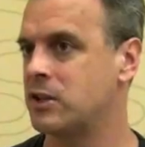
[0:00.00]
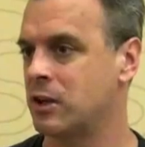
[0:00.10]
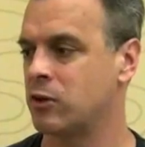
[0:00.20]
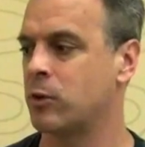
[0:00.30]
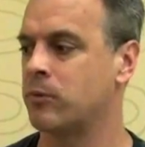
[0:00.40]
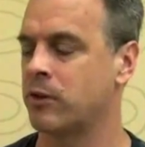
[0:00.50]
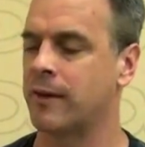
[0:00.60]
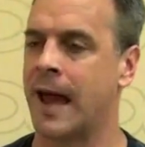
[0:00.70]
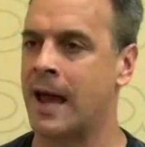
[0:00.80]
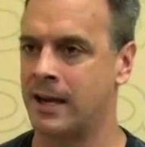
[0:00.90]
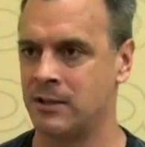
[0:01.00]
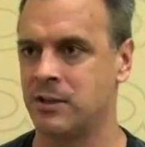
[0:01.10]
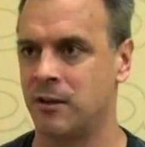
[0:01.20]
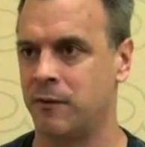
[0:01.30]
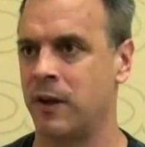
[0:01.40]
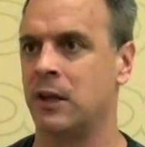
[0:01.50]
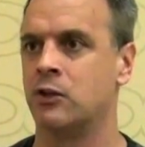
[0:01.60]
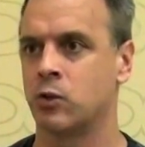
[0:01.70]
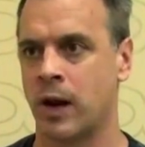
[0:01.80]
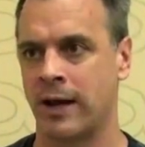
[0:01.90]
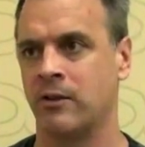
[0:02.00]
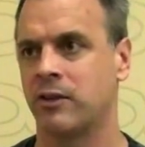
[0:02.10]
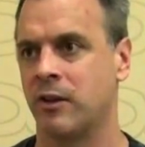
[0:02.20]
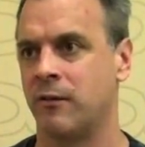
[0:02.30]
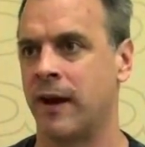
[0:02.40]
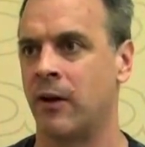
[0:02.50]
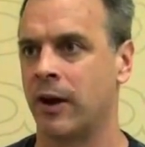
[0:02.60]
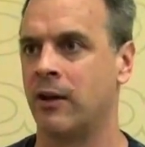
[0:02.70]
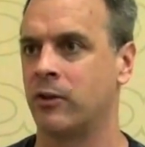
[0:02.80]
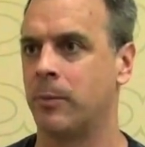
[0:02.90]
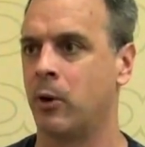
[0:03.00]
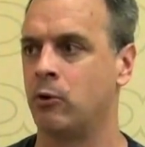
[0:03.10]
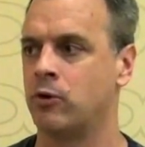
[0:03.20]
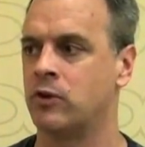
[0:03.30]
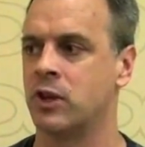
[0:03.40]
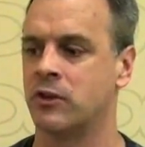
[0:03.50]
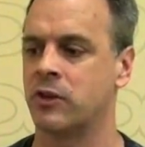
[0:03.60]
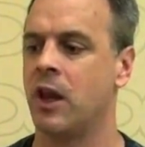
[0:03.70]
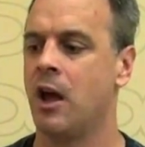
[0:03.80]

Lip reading: in terms of adding stuff in, trying stuff out, as opposed to just